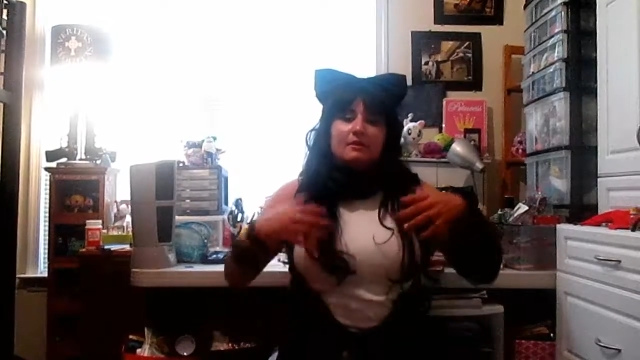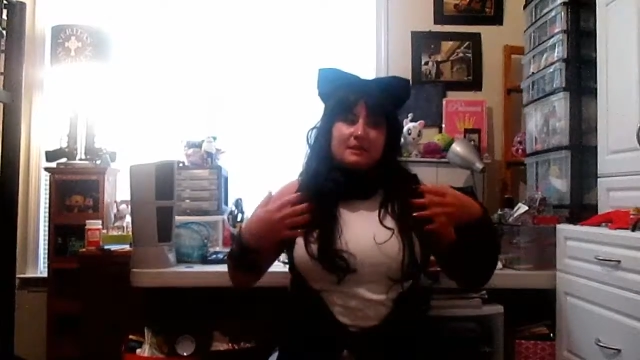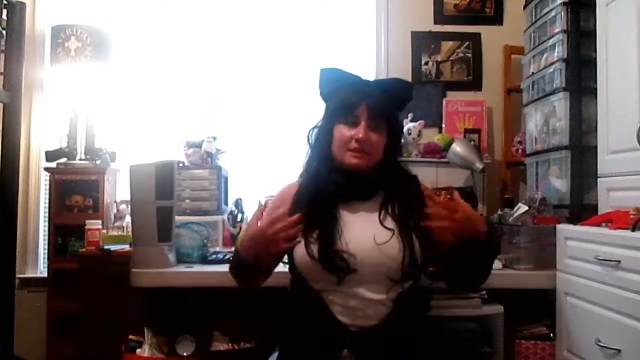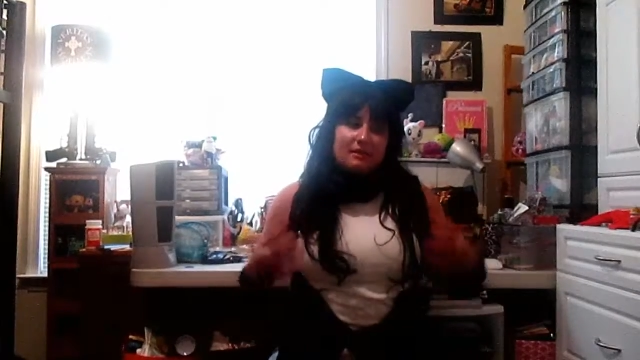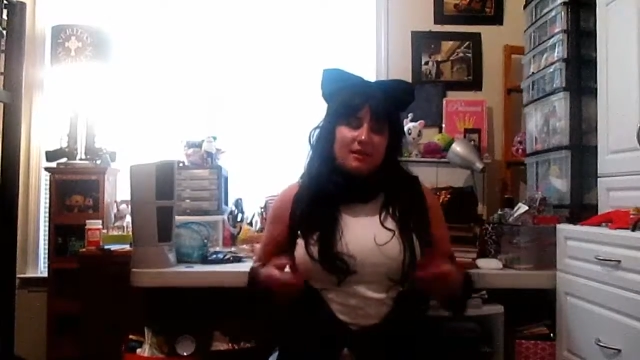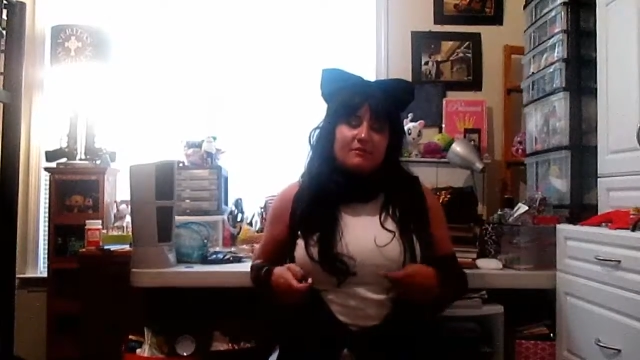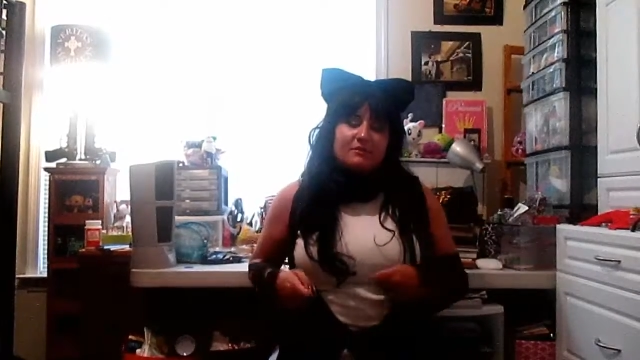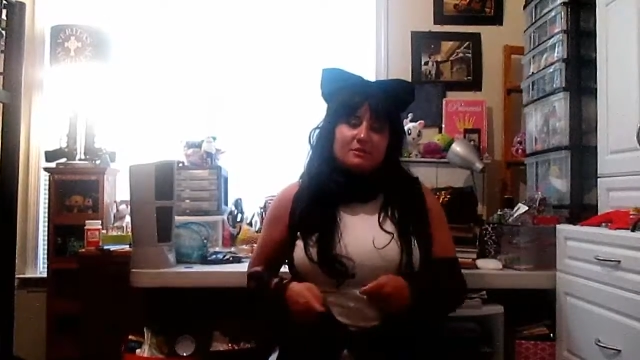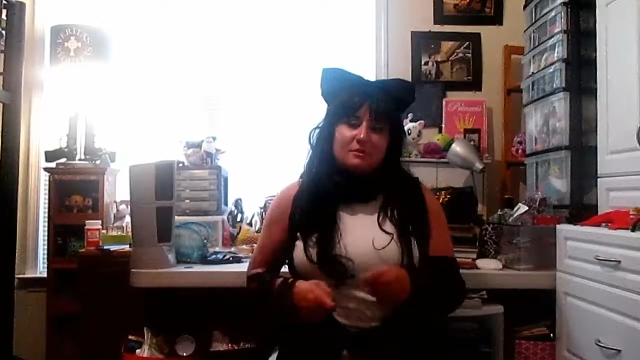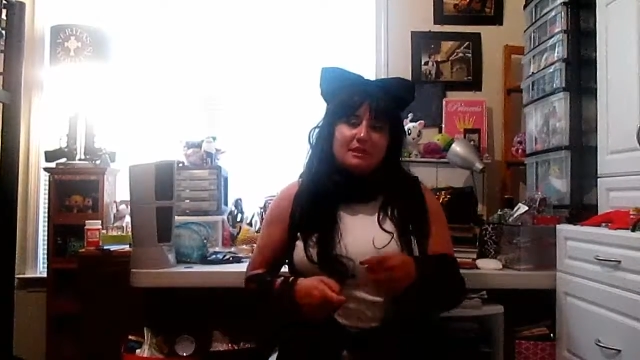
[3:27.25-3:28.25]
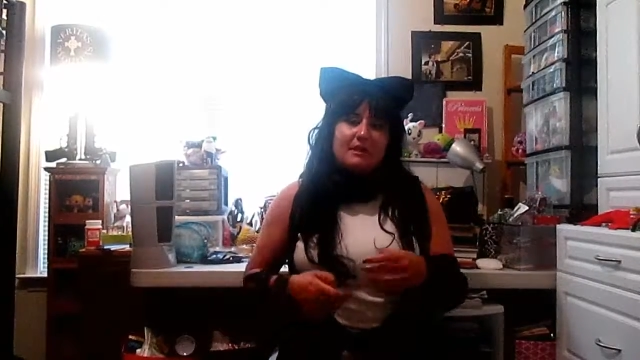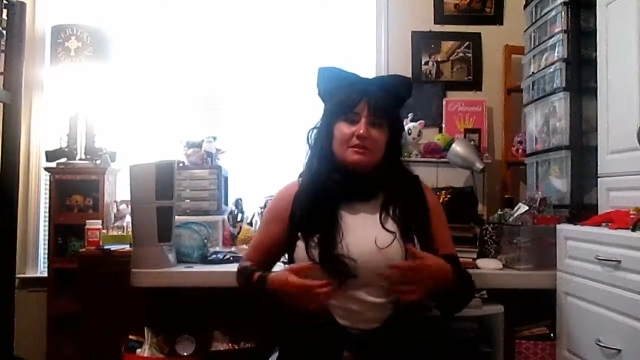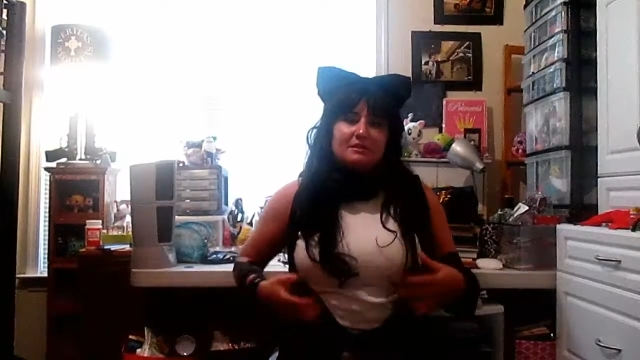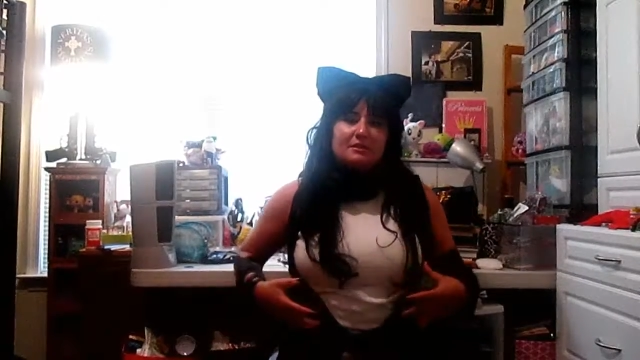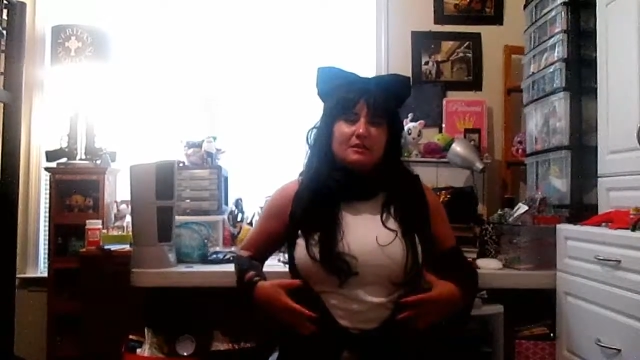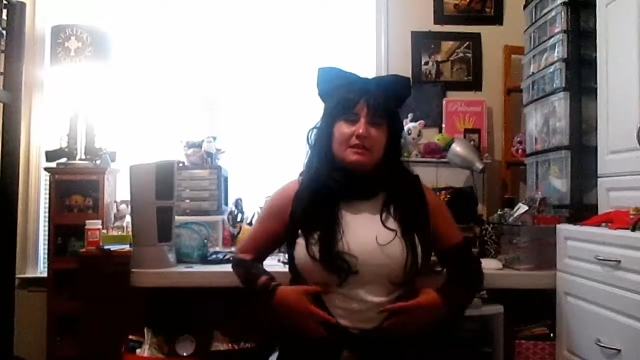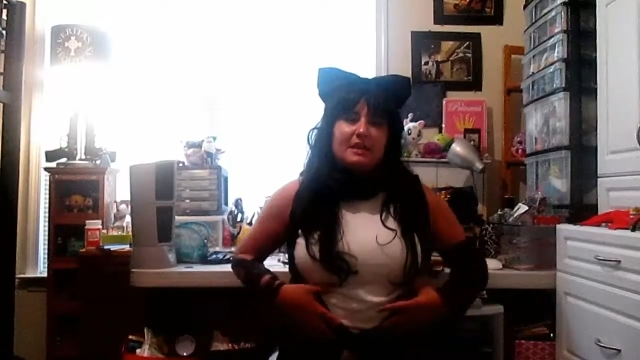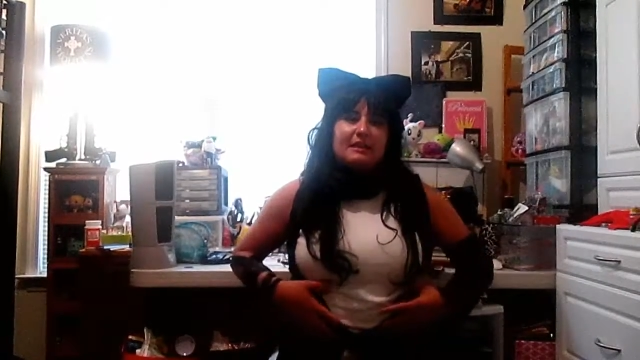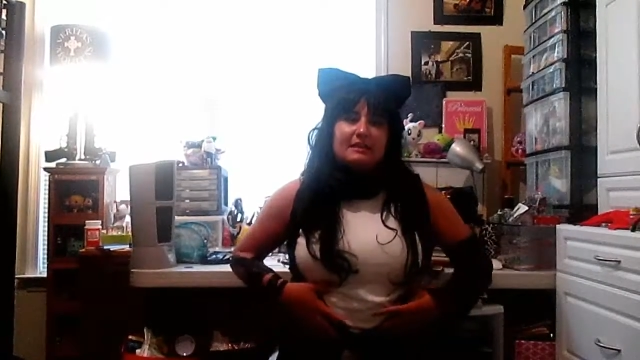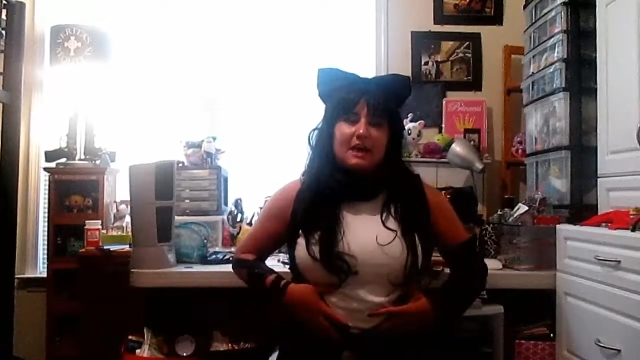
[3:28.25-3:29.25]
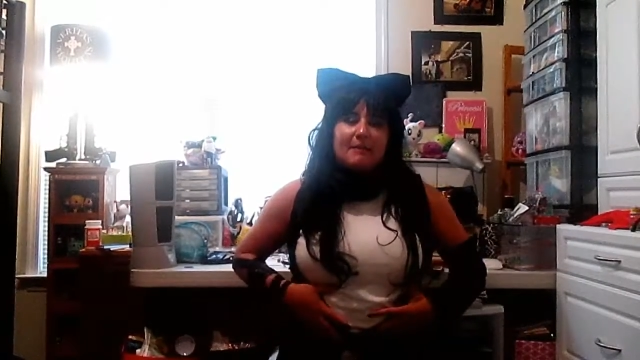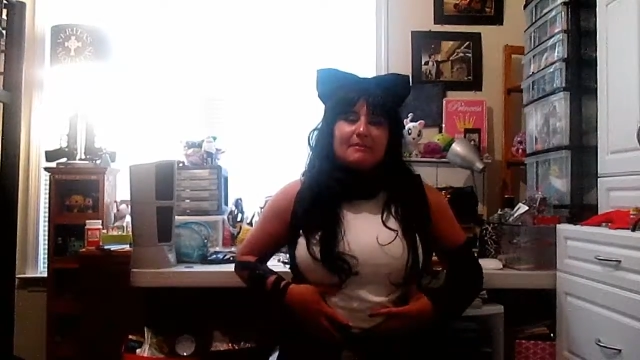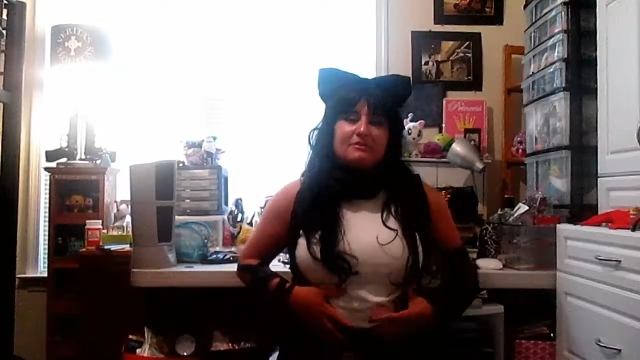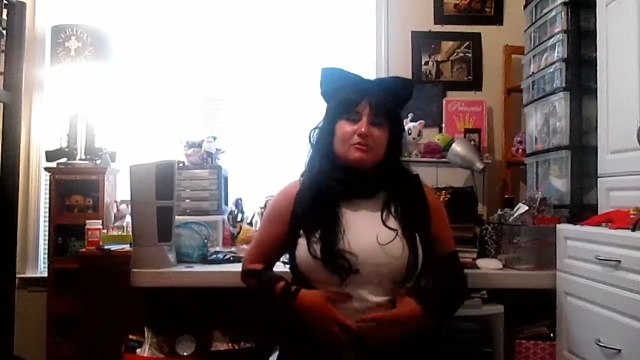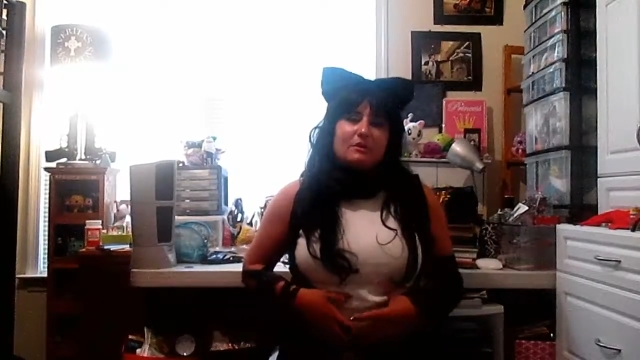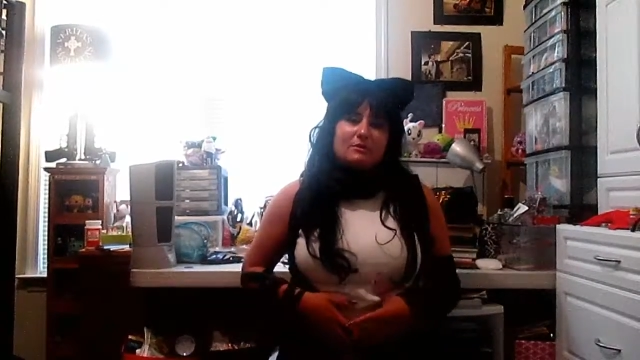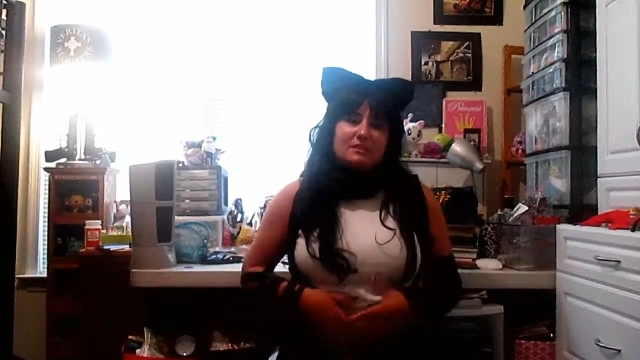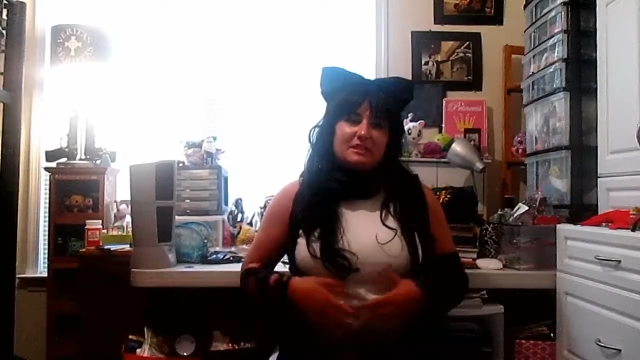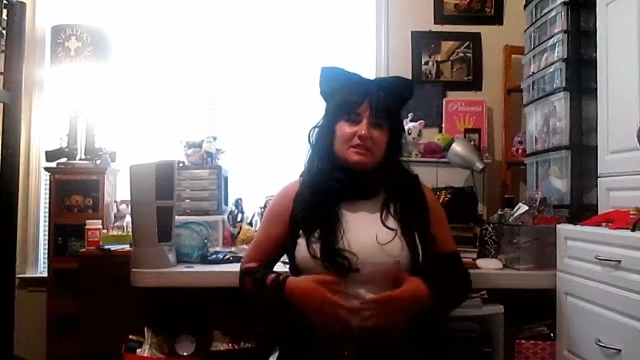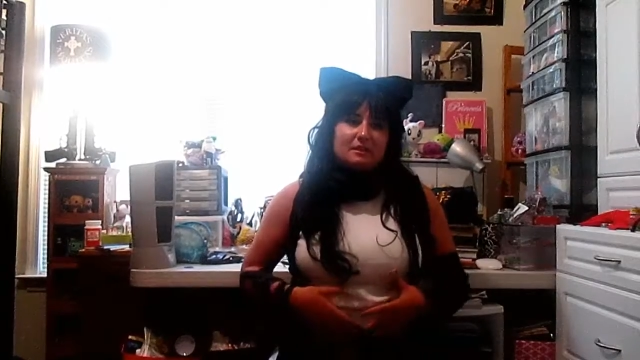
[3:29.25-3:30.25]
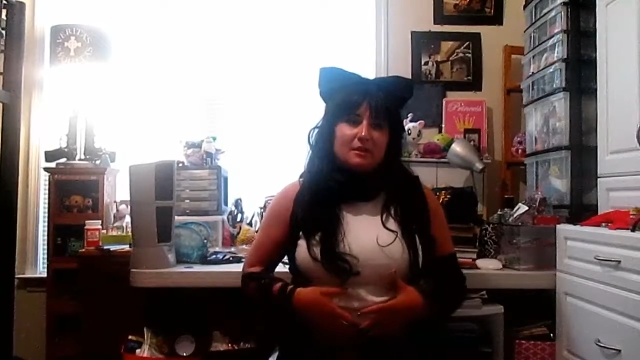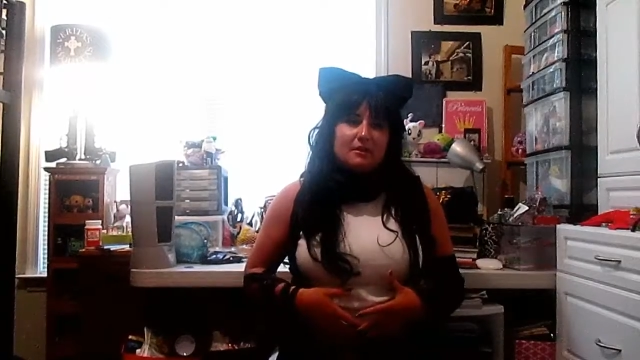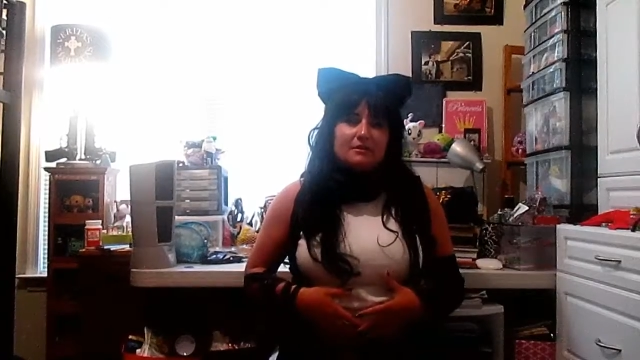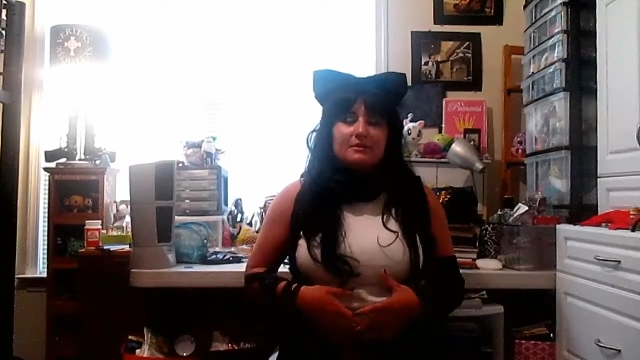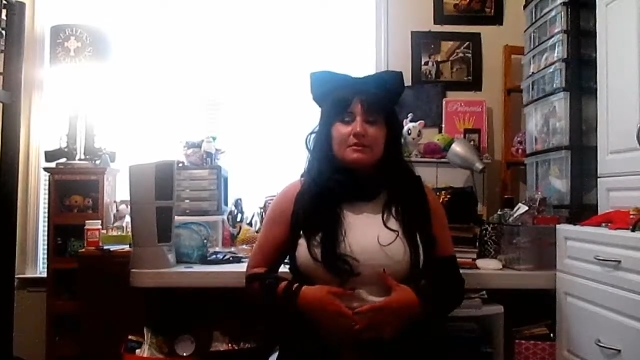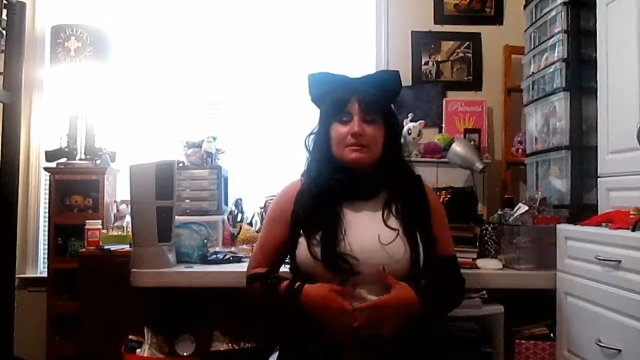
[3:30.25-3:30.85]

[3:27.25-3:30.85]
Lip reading: take it off, sew it down, until it kind of got me to where it was like snug